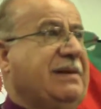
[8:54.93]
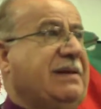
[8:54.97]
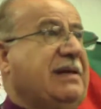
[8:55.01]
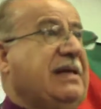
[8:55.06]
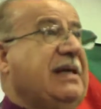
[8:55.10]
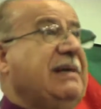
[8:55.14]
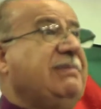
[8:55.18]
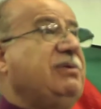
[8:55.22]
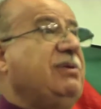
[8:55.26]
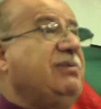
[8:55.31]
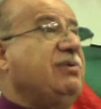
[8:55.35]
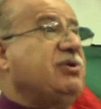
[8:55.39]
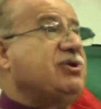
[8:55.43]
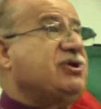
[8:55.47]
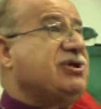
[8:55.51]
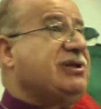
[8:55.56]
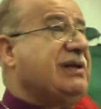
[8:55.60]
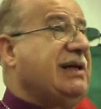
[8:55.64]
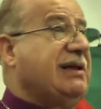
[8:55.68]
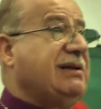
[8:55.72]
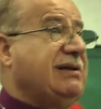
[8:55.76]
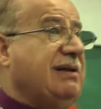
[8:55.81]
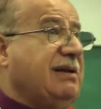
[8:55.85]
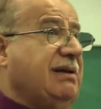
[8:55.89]
Keep
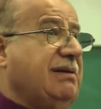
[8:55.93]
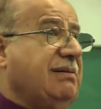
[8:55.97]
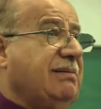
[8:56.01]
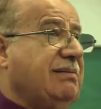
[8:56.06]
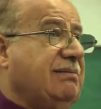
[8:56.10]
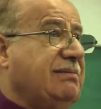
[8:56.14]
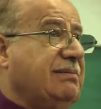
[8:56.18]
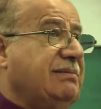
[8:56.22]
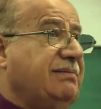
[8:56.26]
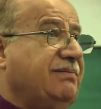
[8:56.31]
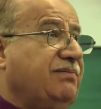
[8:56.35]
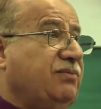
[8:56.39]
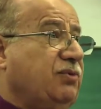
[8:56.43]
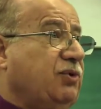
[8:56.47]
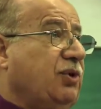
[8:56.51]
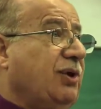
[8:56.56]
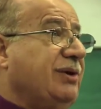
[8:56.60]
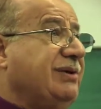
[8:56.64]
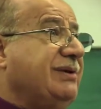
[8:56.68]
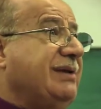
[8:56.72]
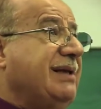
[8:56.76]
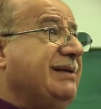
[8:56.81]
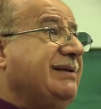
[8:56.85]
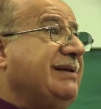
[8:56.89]
demonstrating.
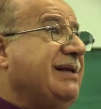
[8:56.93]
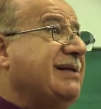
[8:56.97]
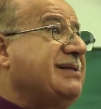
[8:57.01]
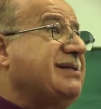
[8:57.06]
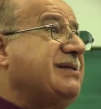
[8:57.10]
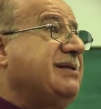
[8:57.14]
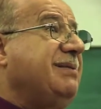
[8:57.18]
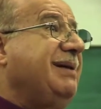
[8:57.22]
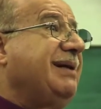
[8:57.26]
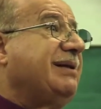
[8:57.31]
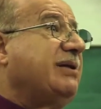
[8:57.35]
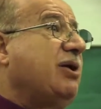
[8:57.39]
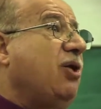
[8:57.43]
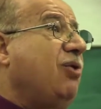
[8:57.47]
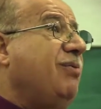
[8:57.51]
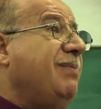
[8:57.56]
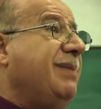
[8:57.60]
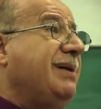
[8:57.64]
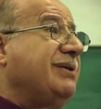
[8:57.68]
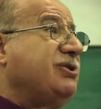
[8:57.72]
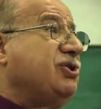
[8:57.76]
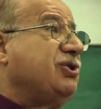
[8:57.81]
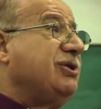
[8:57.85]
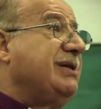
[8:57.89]
Don't underestimate how
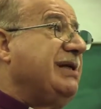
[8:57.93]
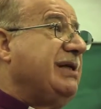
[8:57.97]
much